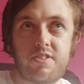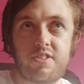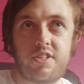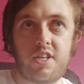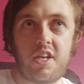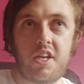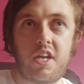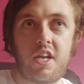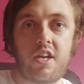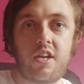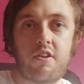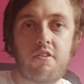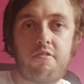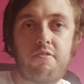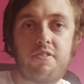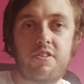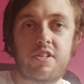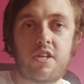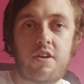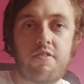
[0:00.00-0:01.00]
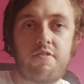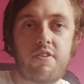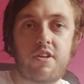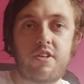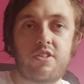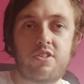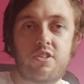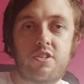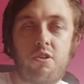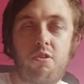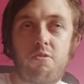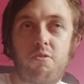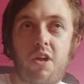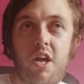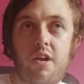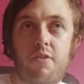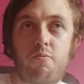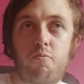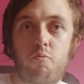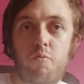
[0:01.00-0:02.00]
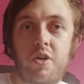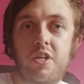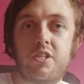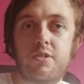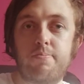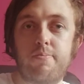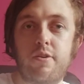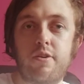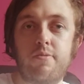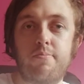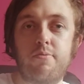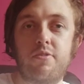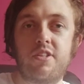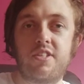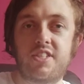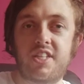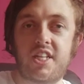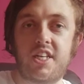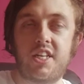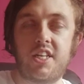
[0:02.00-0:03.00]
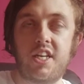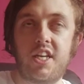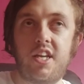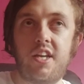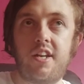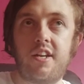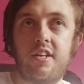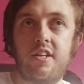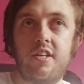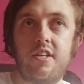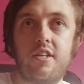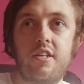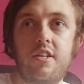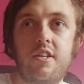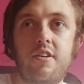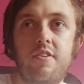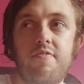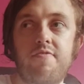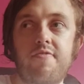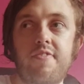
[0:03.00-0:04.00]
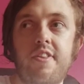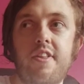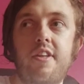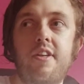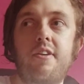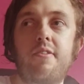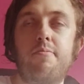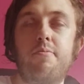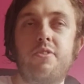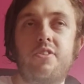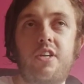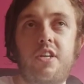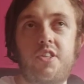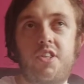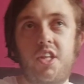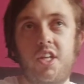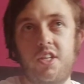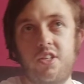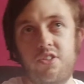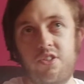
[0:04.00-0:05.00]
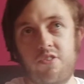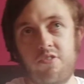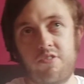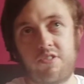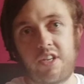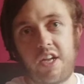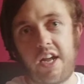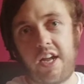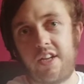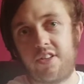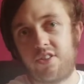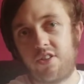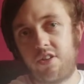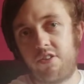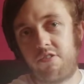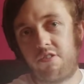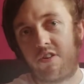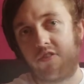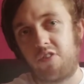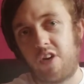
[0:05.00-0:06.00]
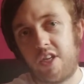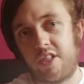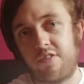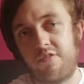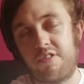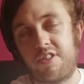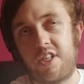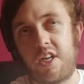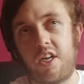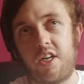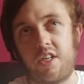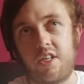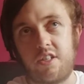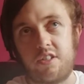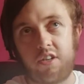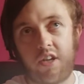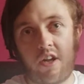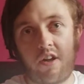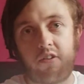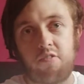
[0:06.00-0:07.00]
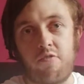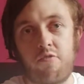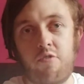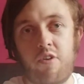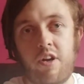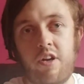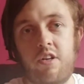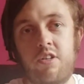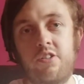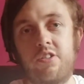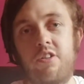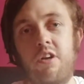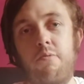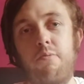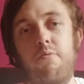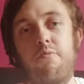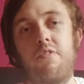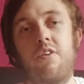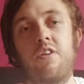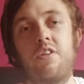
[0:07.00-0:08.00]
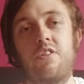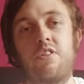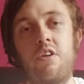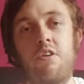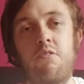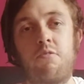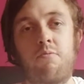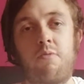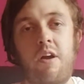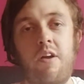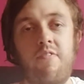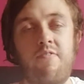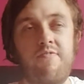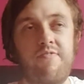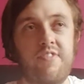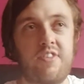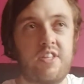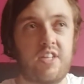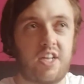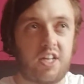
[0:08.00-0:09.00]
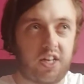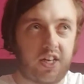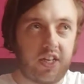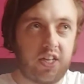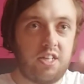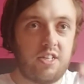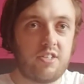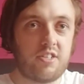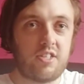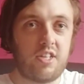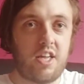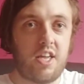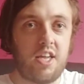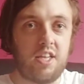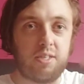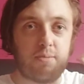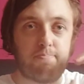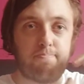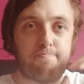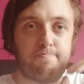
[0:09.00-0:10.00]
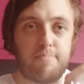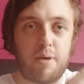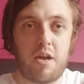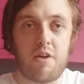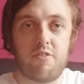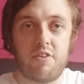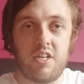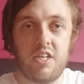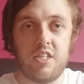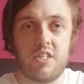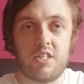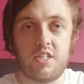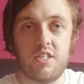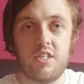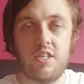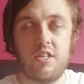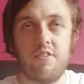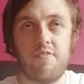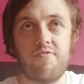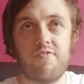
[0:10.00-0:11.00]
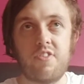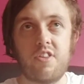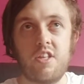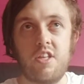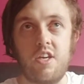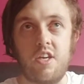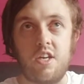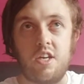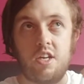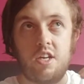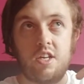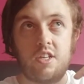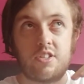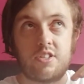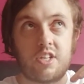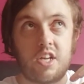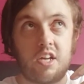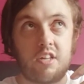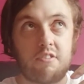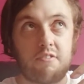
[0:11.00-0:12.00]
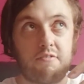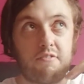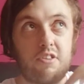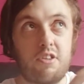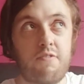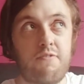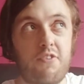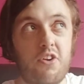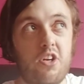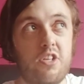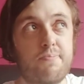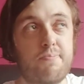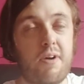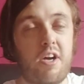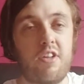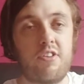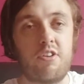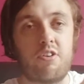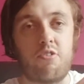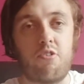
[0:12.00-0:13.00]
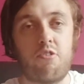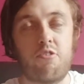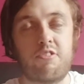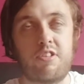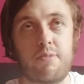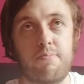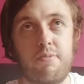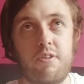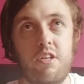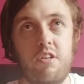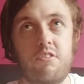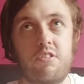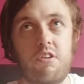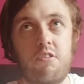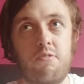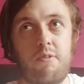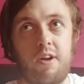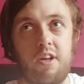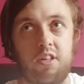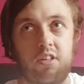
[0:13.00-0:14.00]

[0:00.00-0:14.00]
singing or if it's kind of like a slow kind of whisper, but it's clean. But I think she also has her aggressive side right on top of it, so the cleanness is buried. It's the first part of the chorus, I believe, so